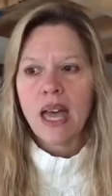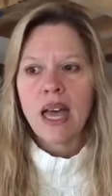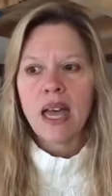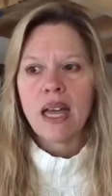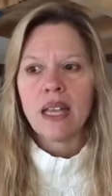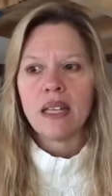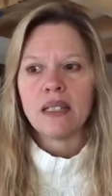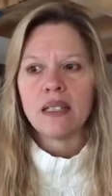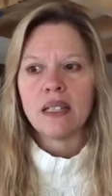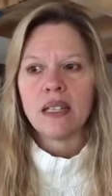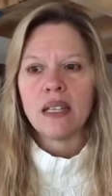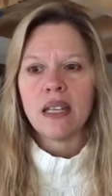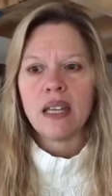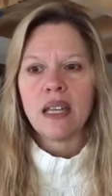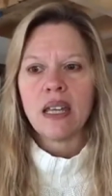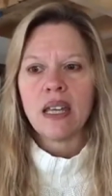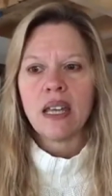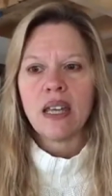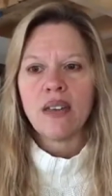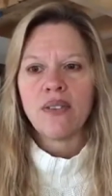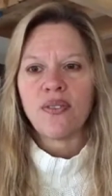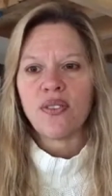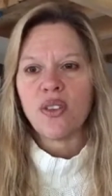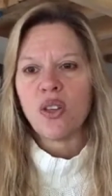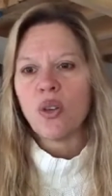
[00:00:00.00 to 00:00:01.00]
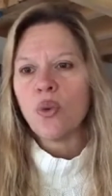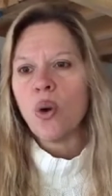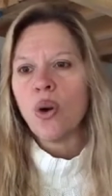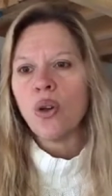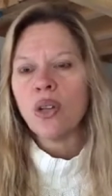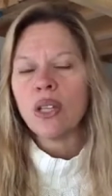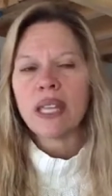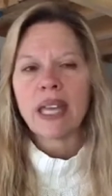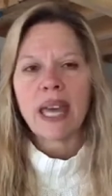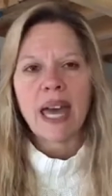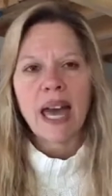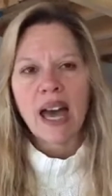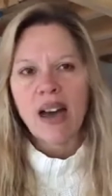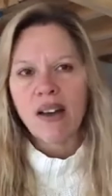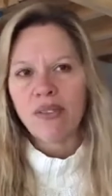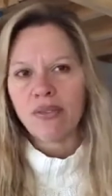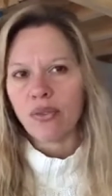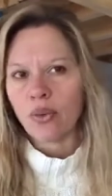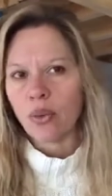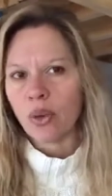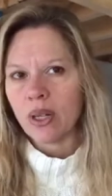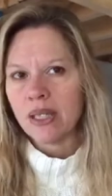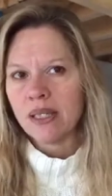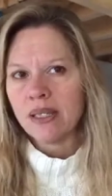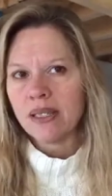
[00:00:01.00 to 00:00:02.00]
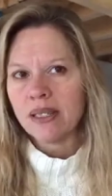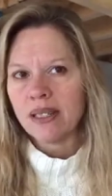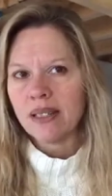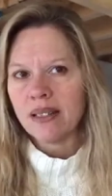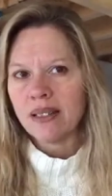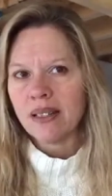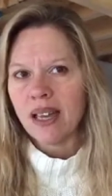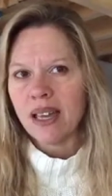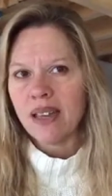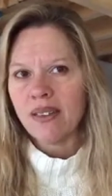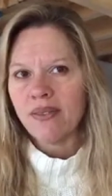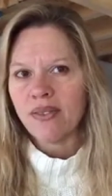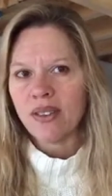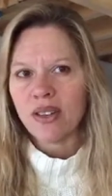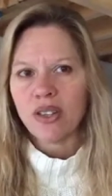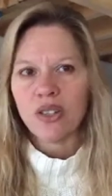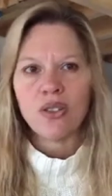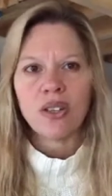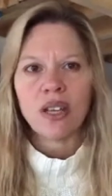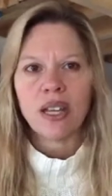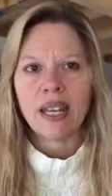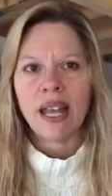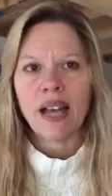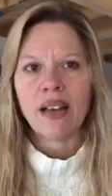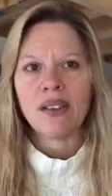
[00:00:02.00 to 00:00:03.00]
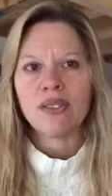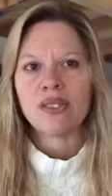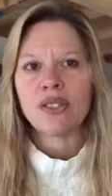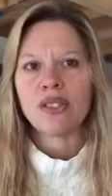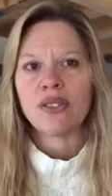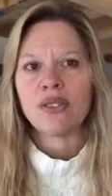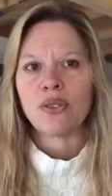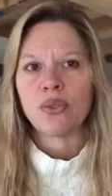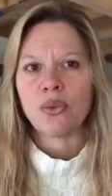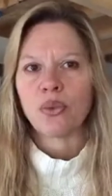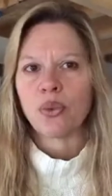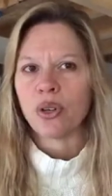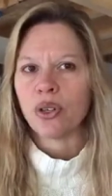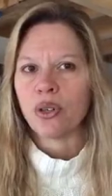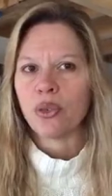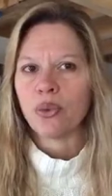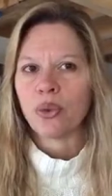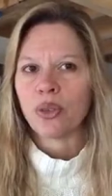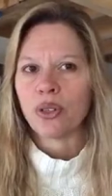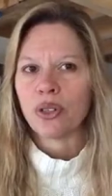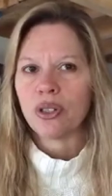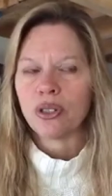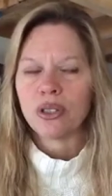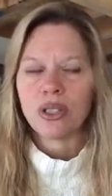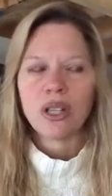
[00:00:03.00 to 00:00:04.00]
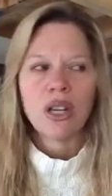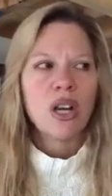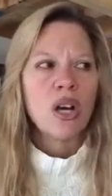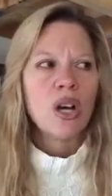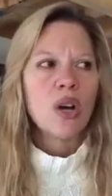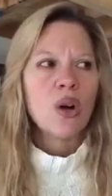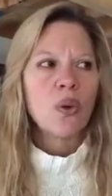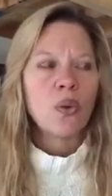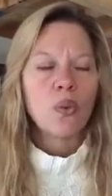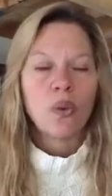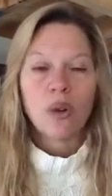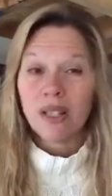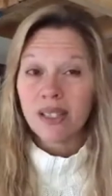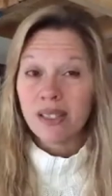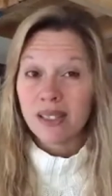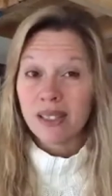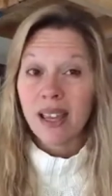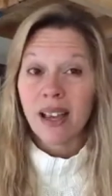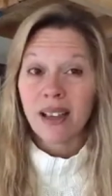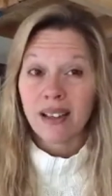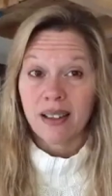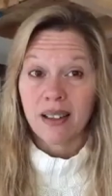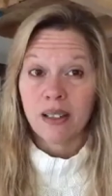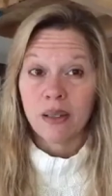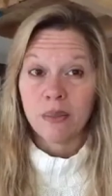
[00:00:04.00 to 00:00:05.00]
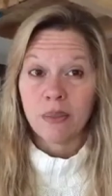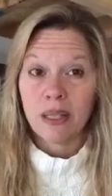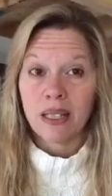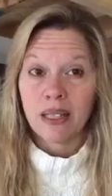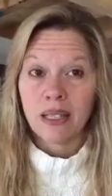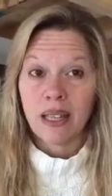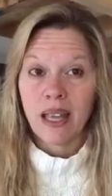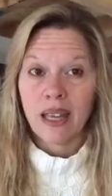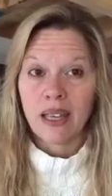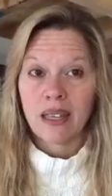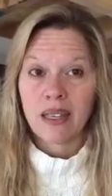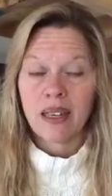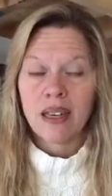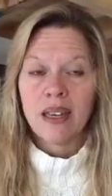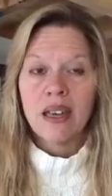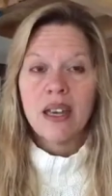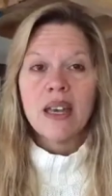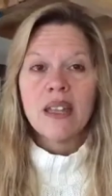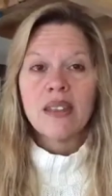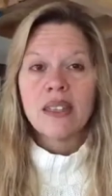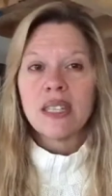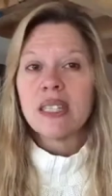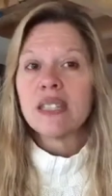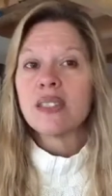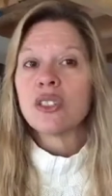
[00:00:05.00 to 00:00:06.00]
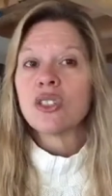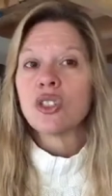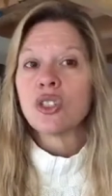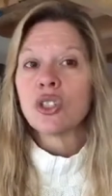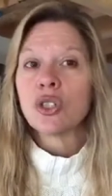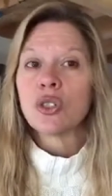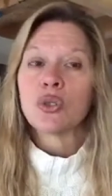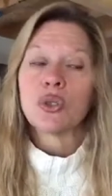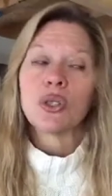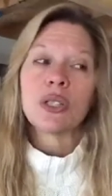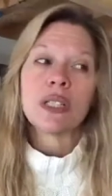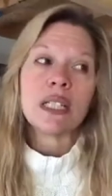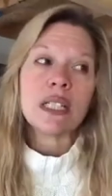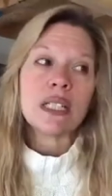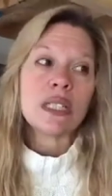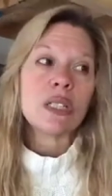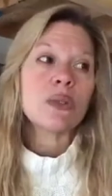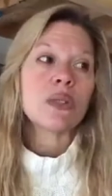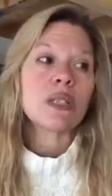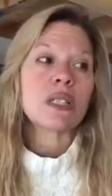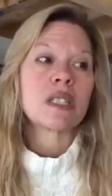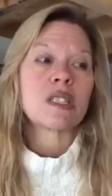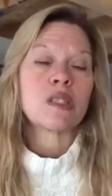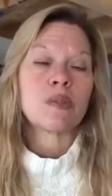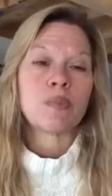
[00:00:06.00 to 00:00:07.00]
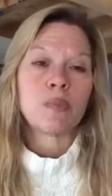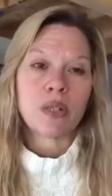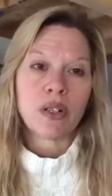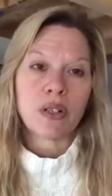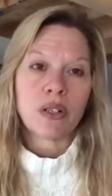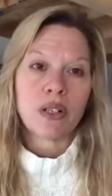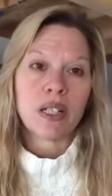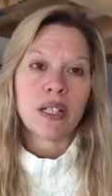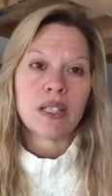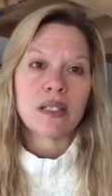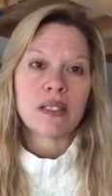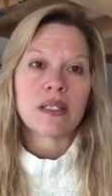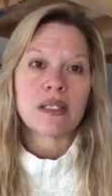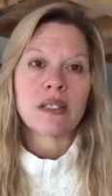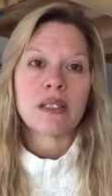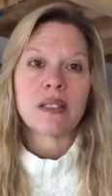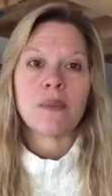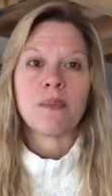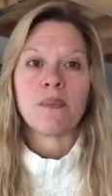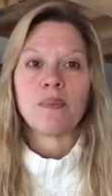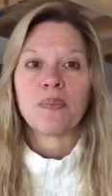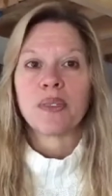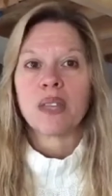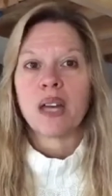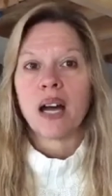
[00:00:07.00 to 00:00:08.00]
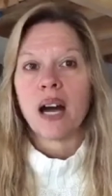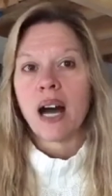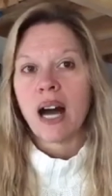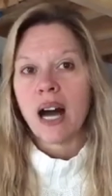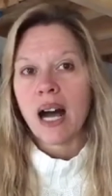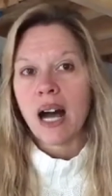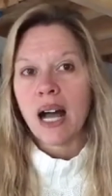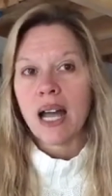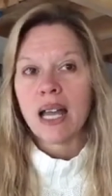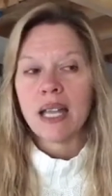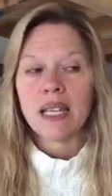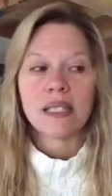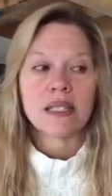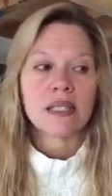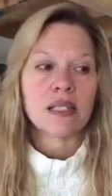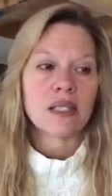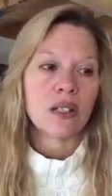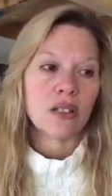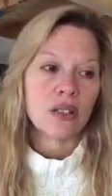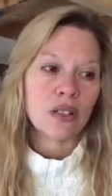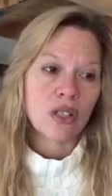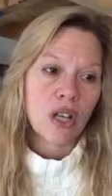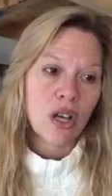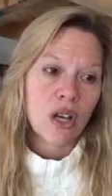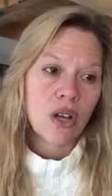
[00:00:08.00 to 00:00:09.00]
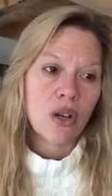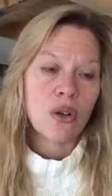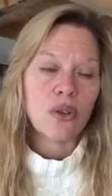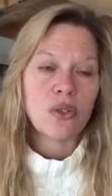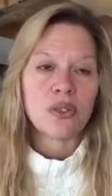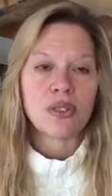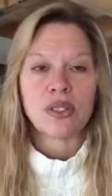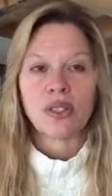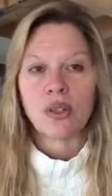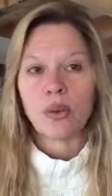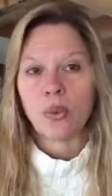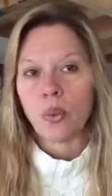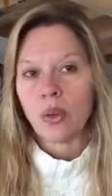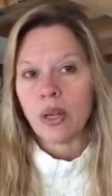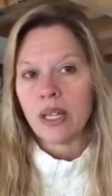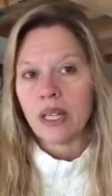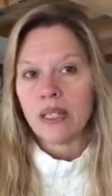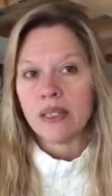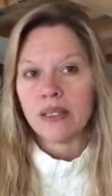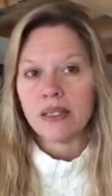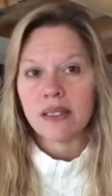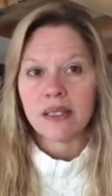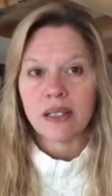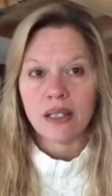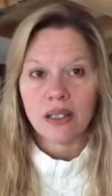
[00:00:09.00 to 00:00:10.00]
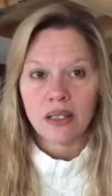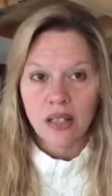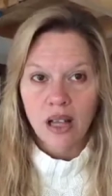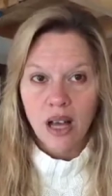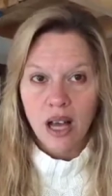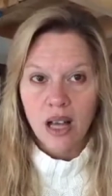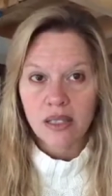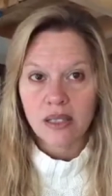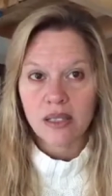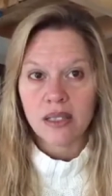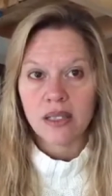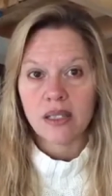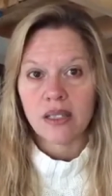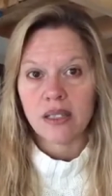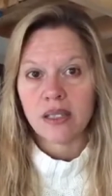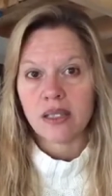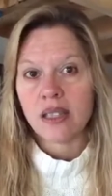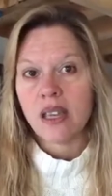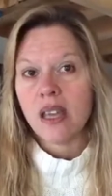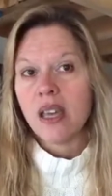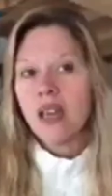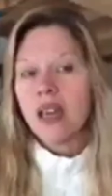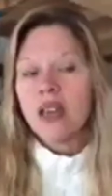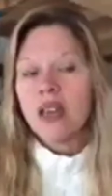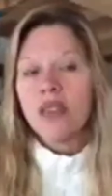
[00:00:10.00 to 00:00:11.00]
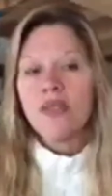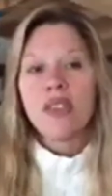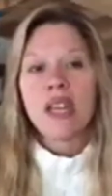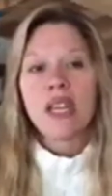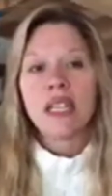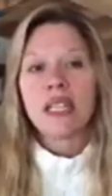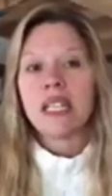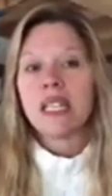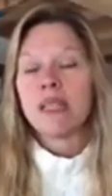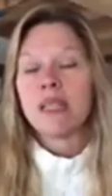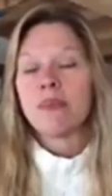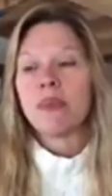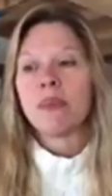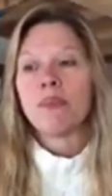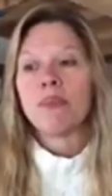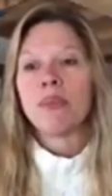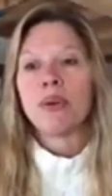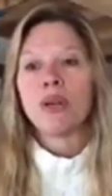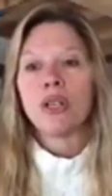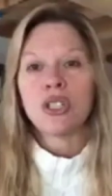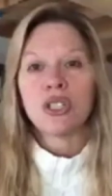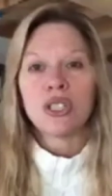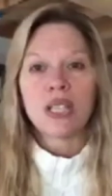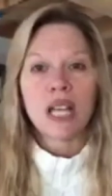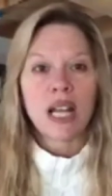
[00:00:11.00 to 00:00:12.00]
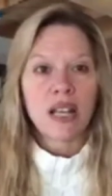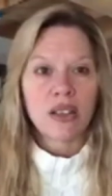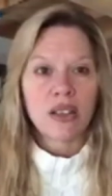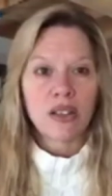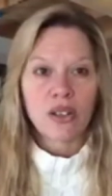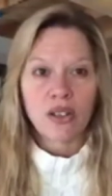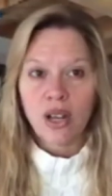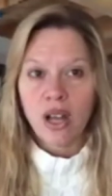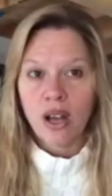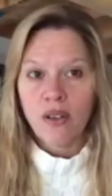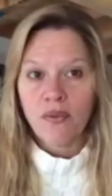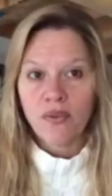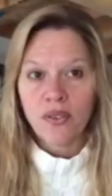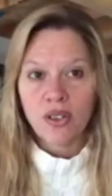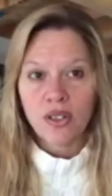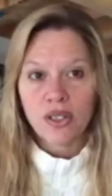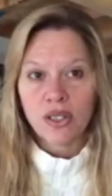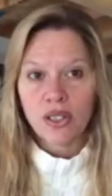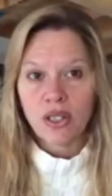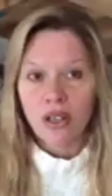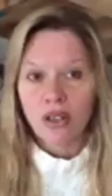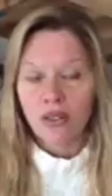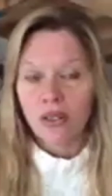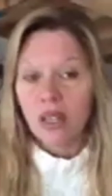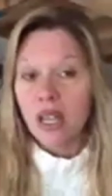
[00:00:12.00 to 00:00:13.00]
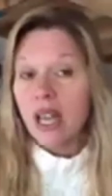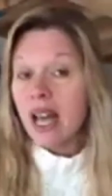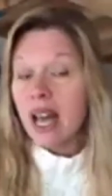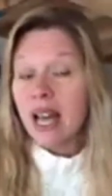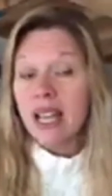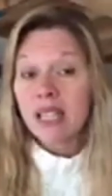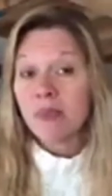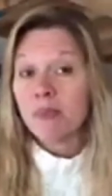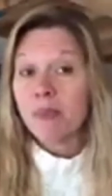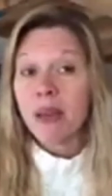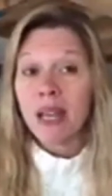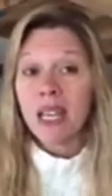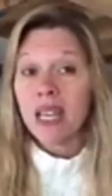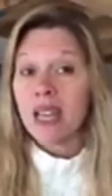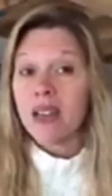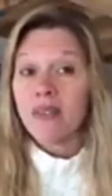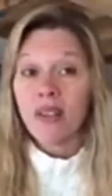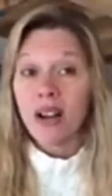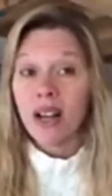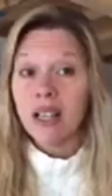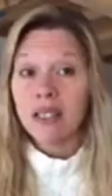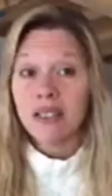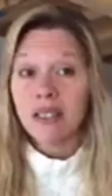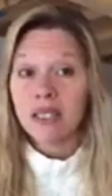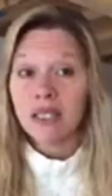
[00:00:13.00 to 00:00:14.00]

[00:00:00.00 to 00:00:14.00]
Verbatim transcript: And if you only have wins in life and you get out into the real world, what is that going to be like? These children need to experience the highs, the lows, the wins, the losses. They need to be pushed out of their comfort zone, as many of